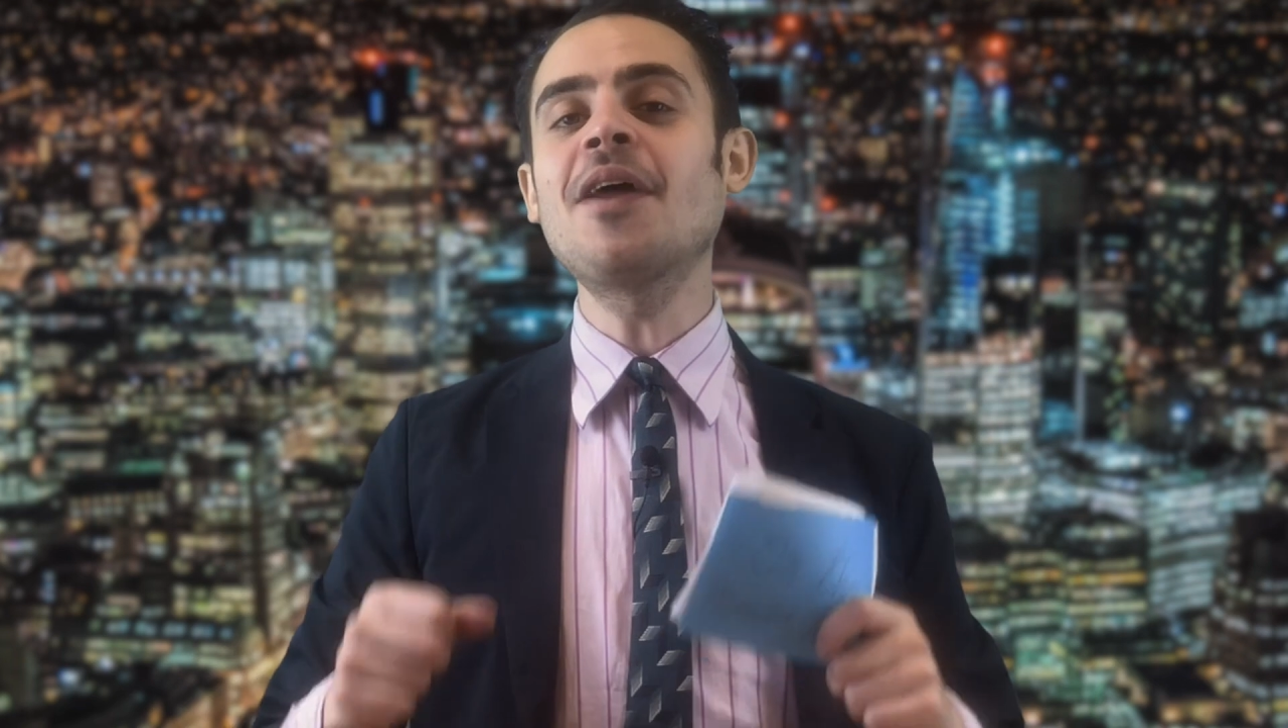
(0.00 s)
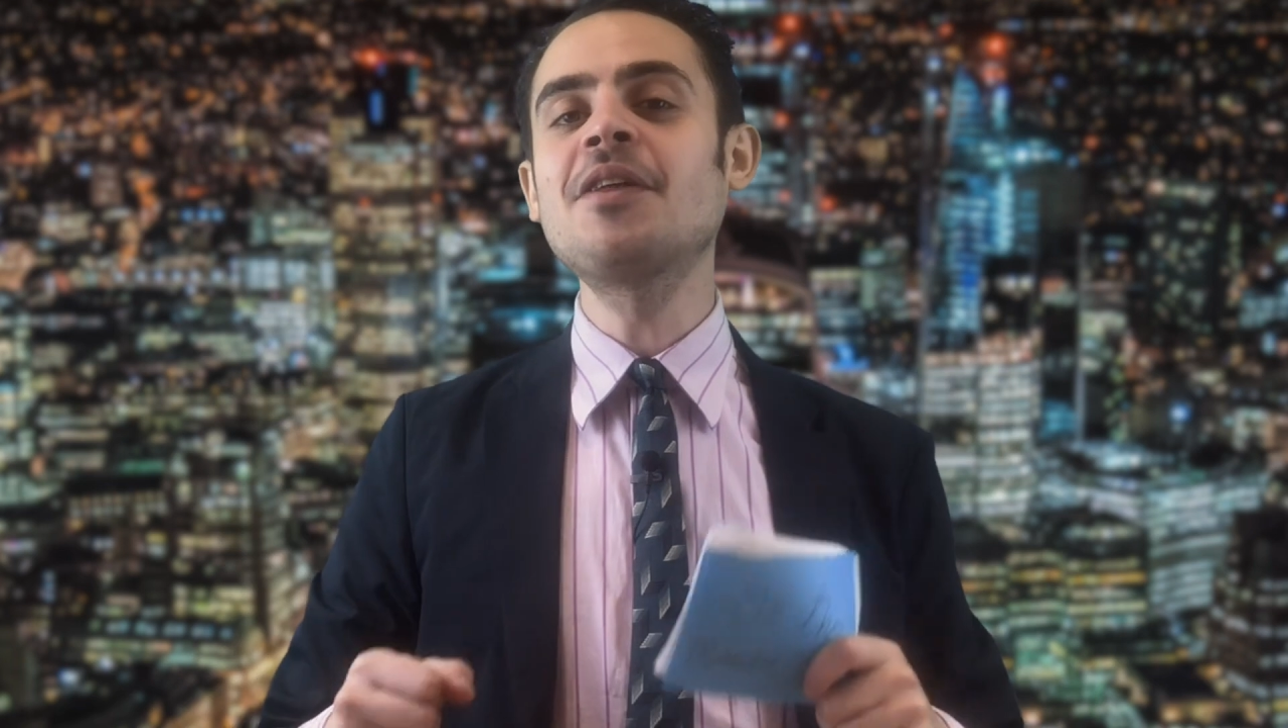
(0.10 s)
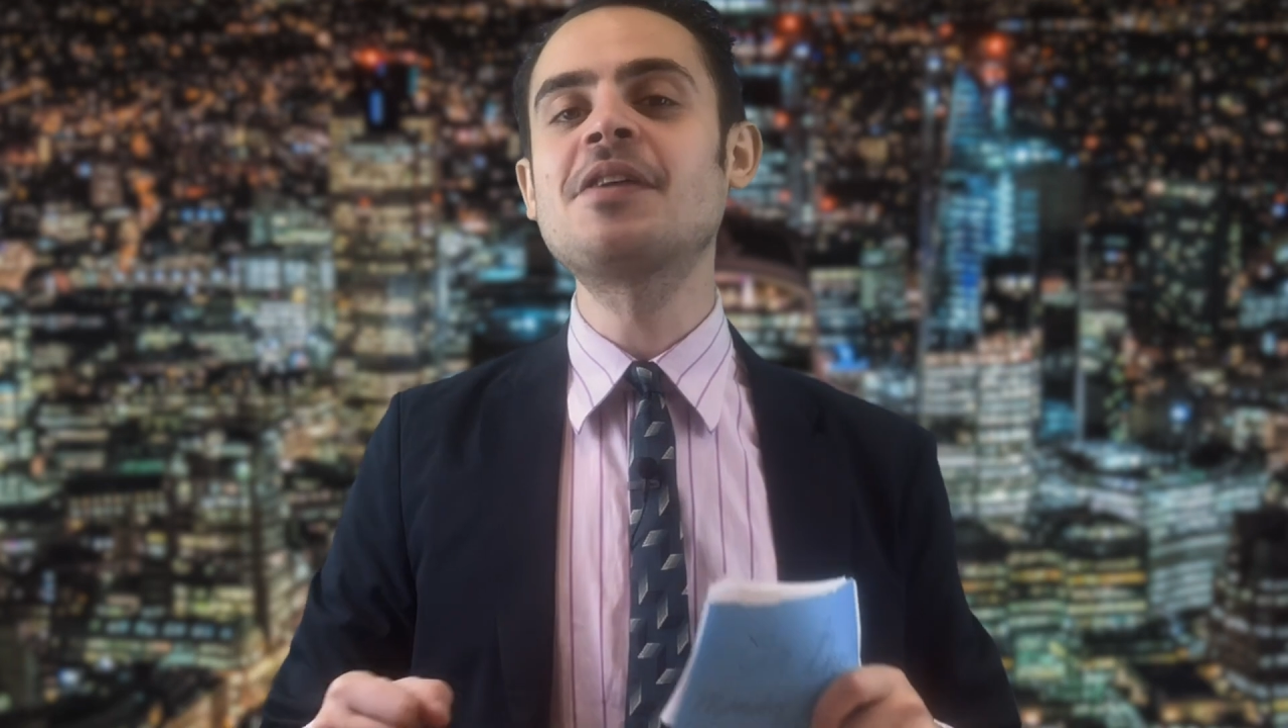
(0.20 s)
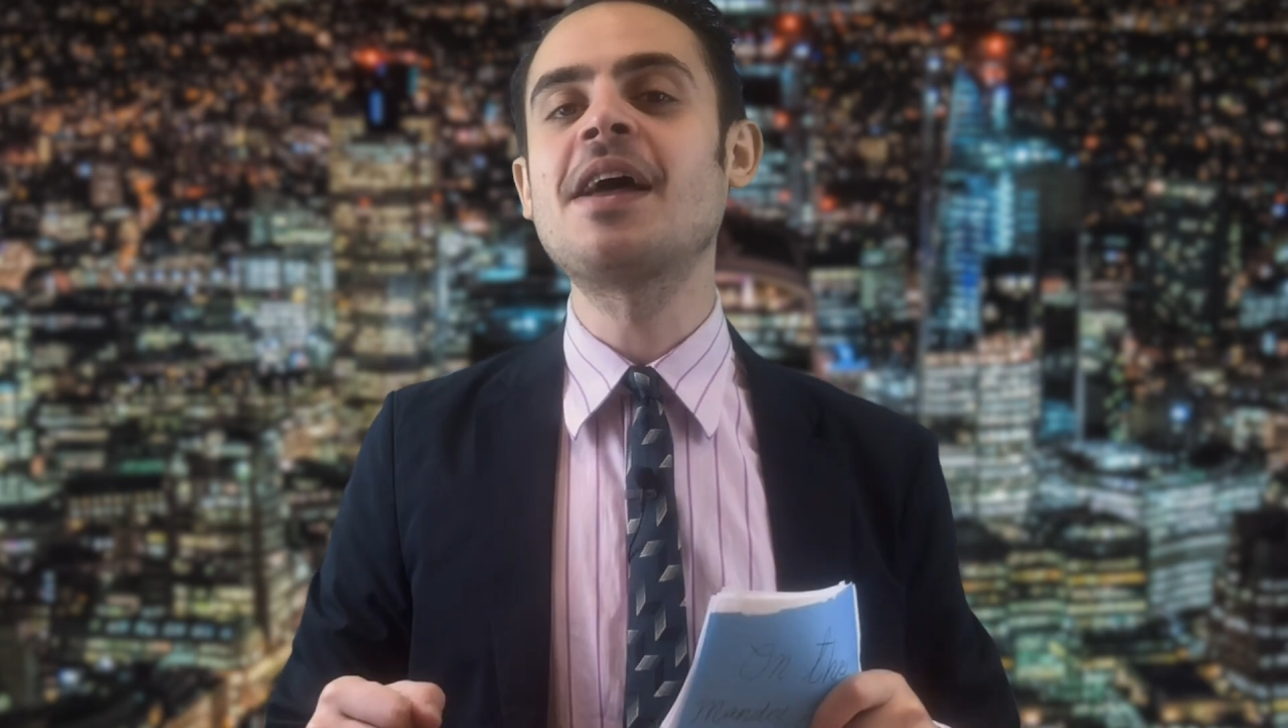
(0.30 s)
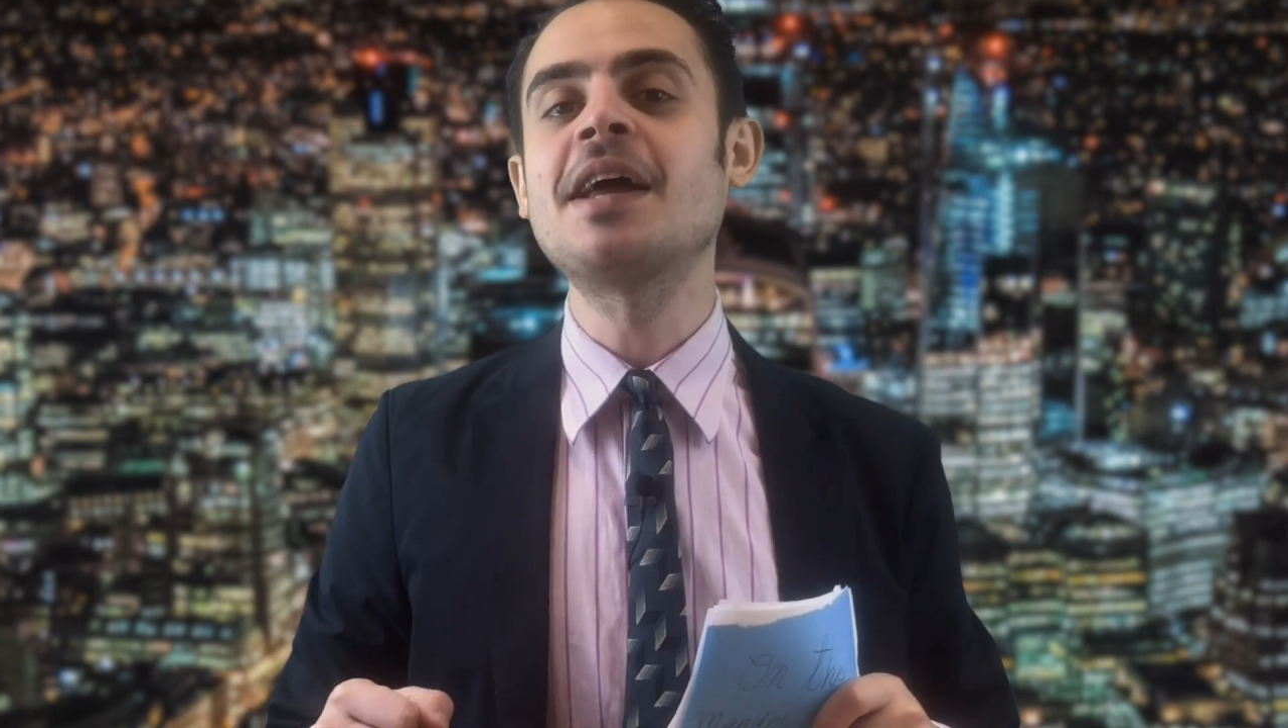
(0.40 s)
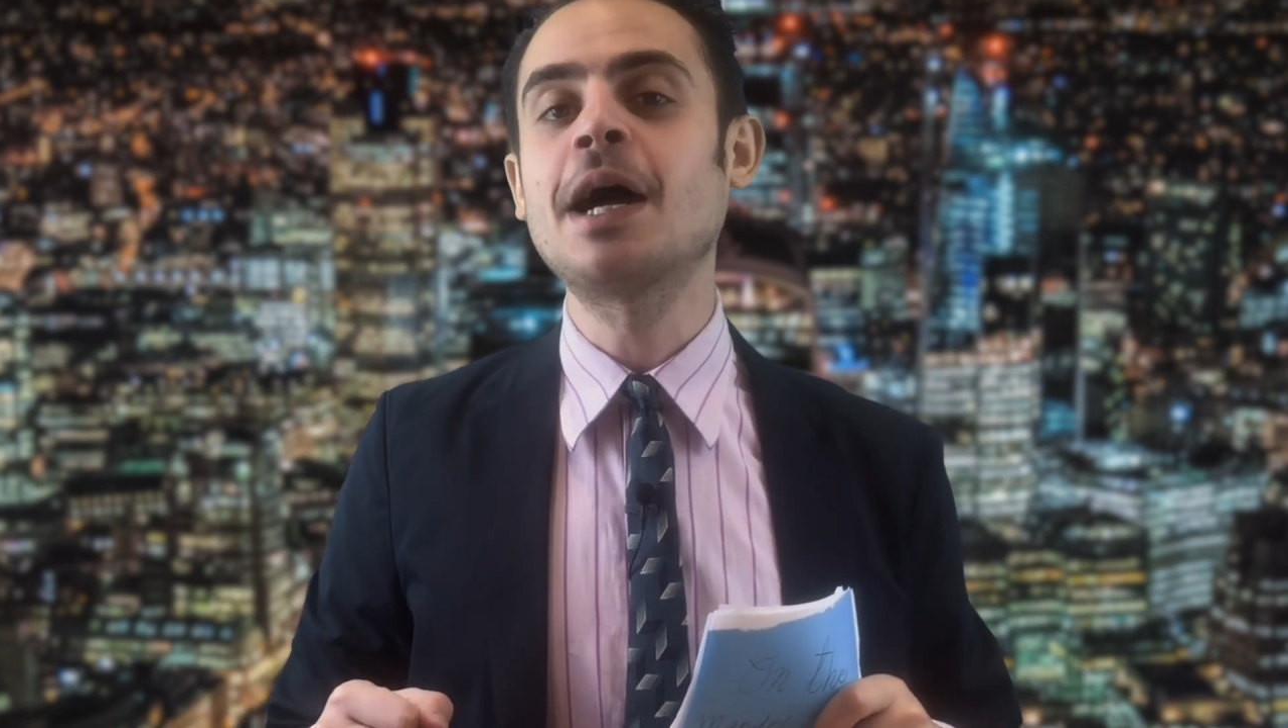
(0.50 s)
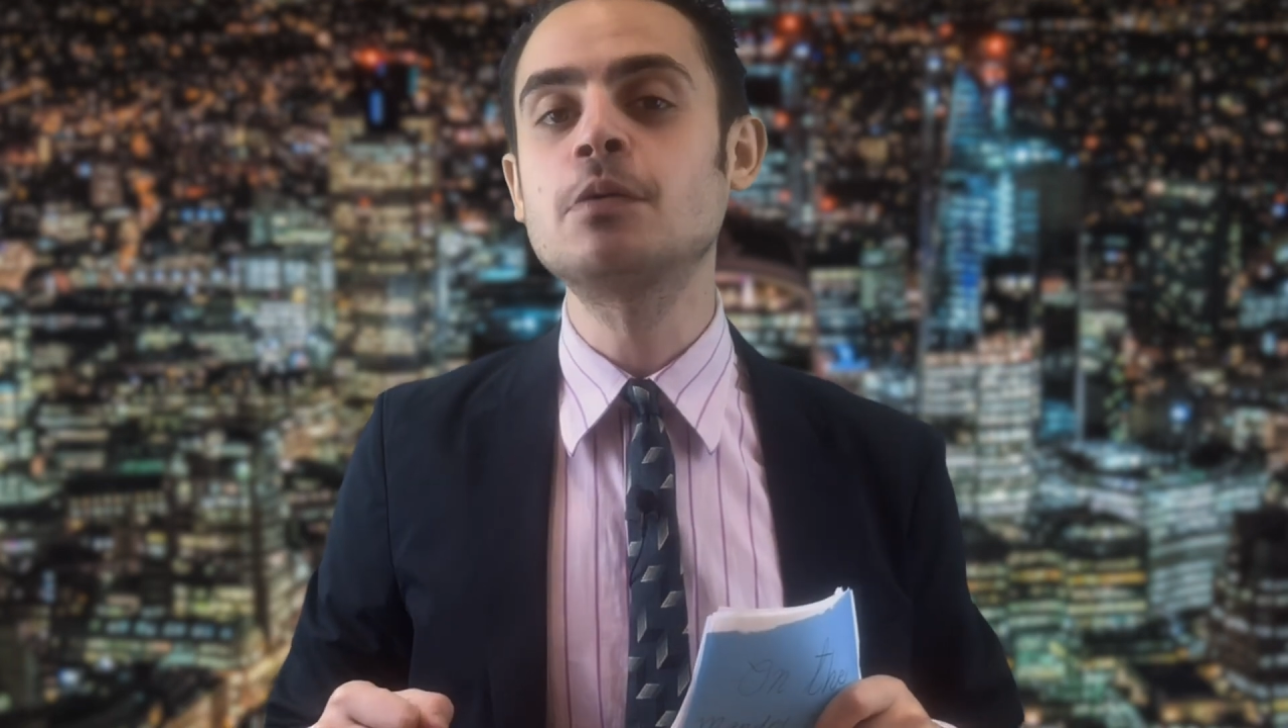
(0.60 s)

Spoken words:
other day I